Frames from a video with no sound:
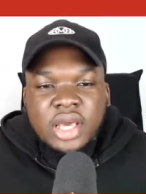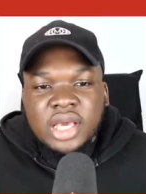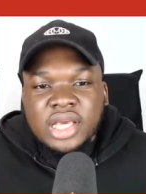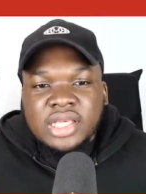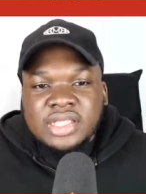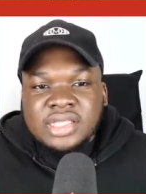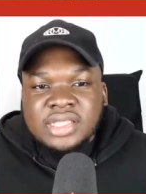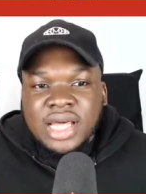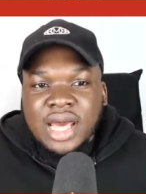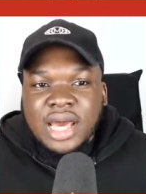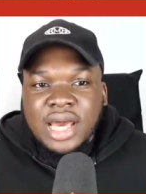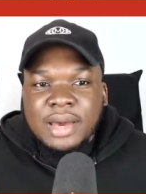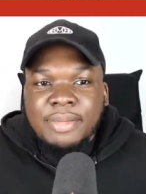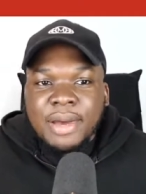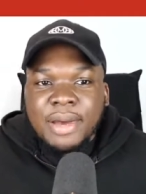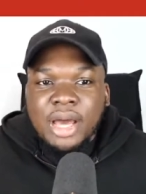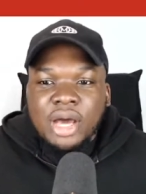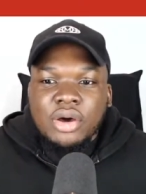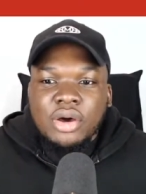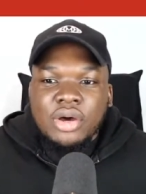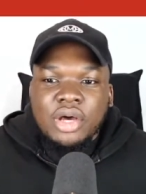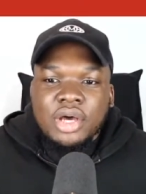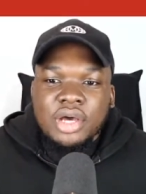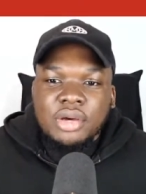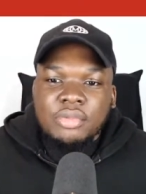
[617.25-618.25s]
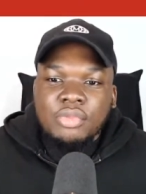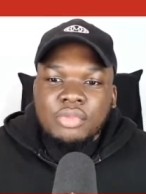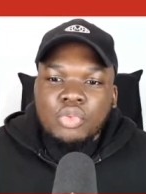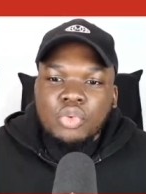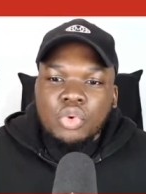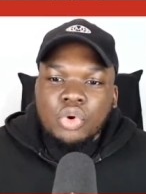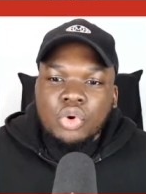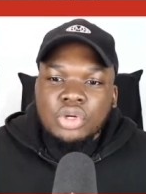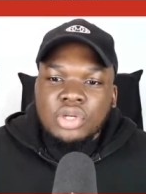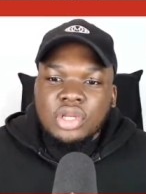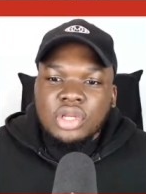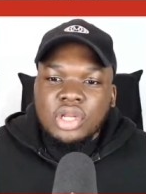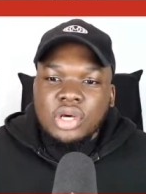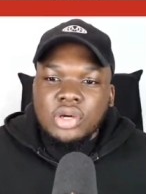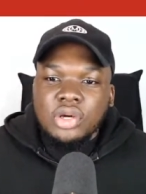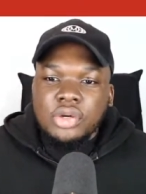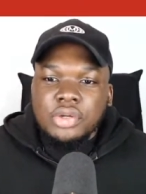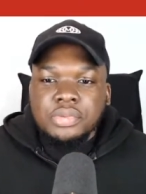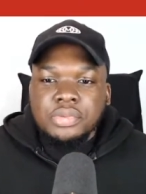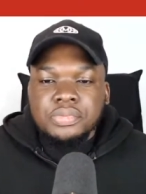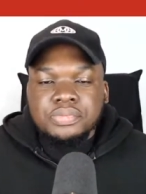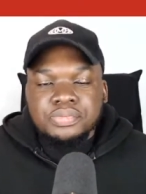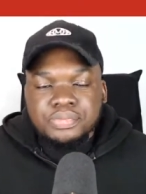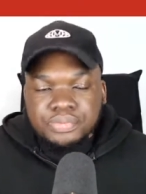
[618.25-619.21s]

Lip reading: Is that about Wardlow?